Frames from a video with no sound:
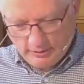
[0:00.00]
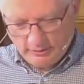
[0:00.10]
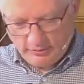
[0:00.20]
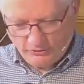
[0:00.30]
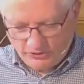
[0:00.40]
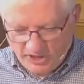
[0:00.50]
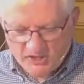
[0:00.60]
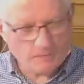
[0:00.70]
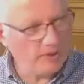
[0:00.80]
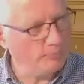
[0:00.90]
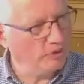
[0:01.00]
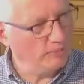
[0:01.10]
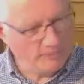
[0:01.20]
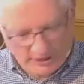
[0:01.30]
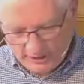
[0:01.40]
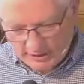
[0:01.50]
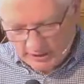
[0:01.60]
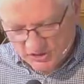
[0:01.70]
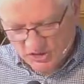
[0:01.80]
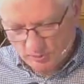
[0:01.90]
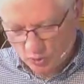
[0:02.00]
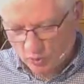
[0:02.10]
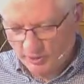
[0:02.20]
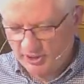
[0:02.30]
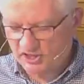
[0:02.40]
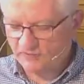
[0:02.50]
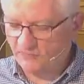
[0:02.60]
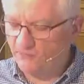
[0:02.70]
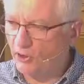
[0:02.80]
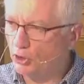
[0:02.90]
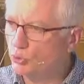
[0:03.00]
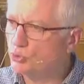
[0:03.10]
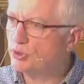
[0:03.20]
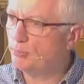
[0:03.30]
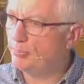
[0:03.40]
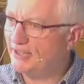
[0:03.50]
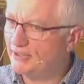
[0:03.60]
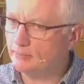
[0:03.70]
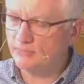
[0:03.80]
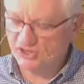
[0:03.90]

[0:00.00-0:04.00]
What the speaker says: that these people, the Midianites and the Moabites, followed Balaam's